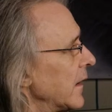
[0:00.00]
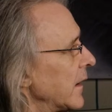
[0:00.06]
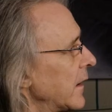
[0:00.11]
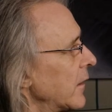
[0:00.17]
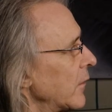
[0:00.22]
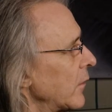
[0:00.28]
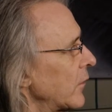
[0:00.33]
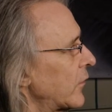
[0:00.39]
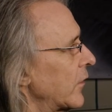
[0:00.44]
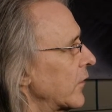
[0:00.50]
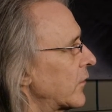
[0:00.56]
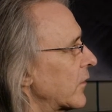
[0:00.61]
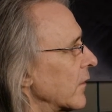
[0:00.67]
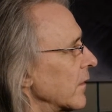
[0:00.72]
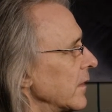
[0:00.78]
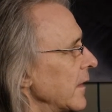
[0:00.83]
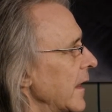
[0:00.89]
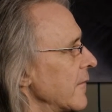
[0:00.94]
here is
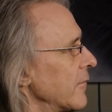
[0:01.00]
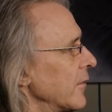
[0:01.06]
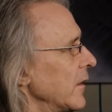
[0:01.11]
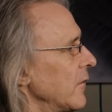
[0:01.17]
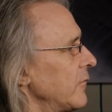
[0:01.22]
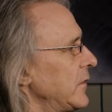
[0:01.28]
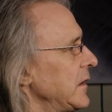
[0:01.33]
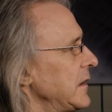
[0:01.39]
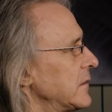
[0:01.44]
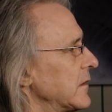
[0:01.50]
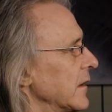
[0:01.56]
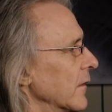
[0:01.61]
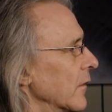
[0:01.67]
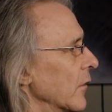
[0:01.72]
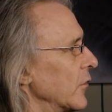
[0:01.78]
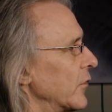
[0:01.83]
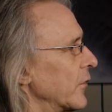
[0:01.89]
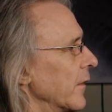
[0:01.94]
this level of
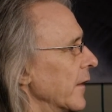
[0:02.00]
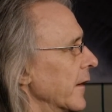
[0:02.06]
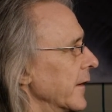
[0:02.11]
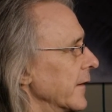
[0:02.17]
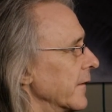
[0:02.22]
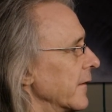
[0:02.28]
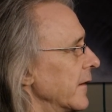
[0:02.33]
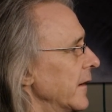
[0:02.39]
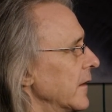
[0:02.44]
detail slider.